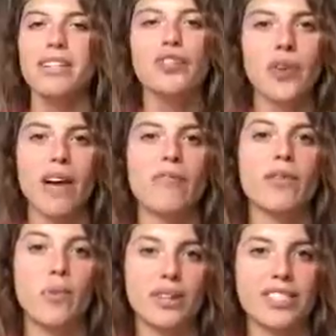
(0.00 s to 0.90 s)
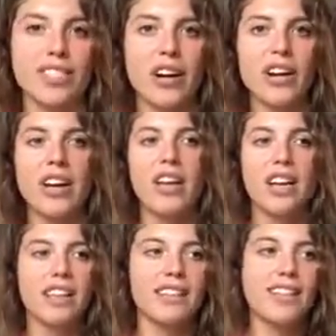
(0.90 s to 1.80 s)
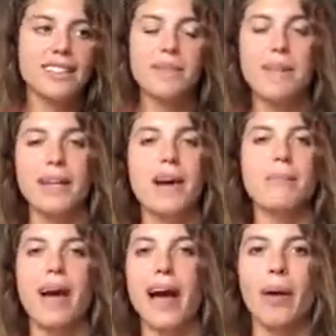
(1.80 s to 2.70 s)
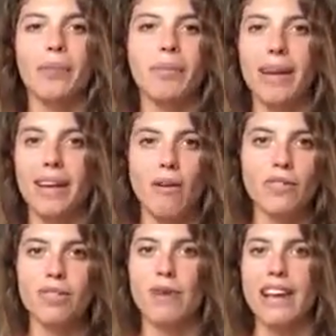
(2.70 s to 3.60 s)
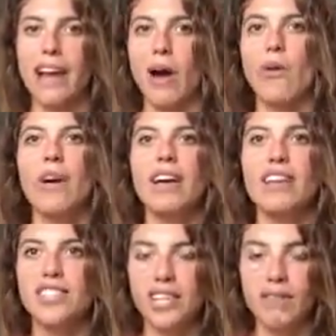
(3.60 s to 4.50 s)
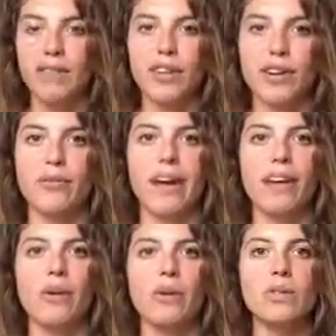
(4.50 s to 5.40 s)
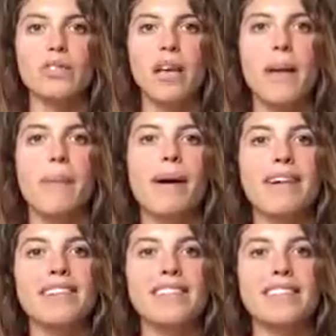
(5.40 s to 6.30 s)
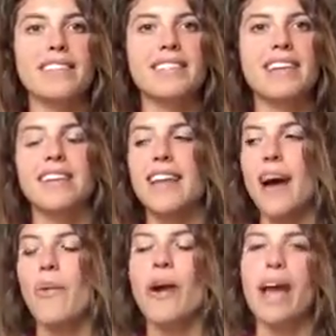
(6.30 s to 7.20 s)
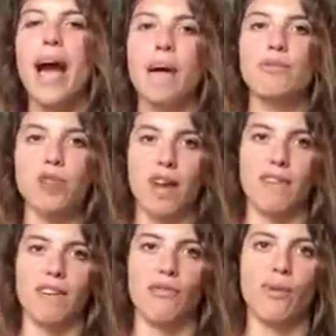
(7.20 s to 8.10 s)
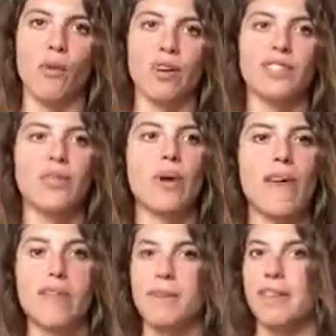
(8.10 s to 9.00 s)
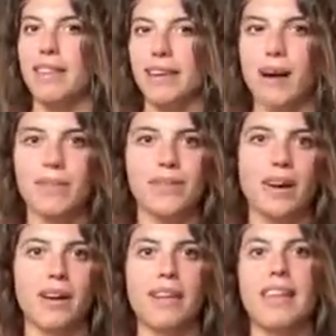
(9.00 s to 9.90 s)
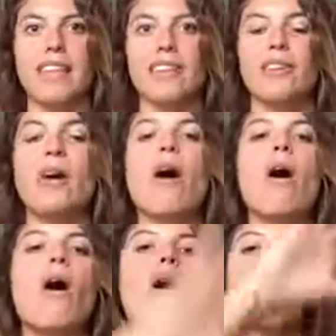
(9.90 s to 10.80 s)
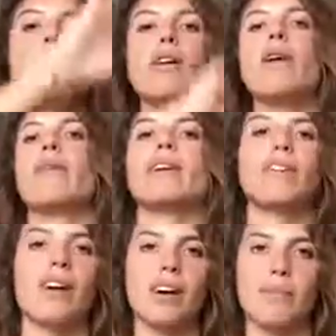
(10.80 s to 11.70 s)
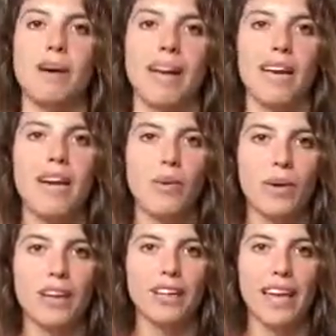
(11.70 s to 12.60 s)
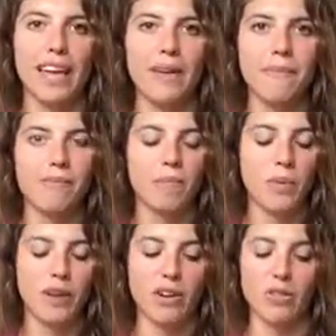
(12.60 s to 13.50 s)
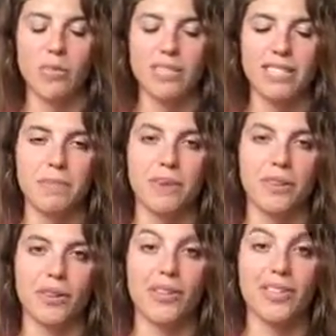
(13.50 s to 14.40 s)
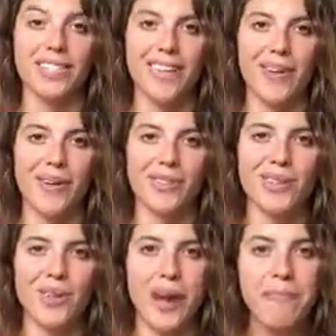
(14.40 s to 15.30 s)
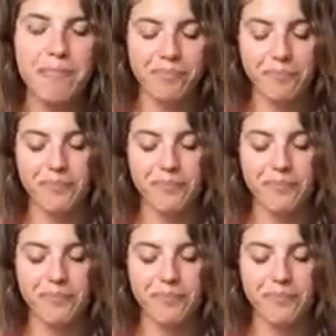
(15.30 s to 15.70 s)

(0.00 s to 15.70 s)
going to strive for 1-star. That doesn't mean I'm not helping my coaches right now achieve their rank goals, but it's just not what I'm driving for. So everybody that comes on, they're all going on my weak leg, no matter their business builder or discount coach, okay?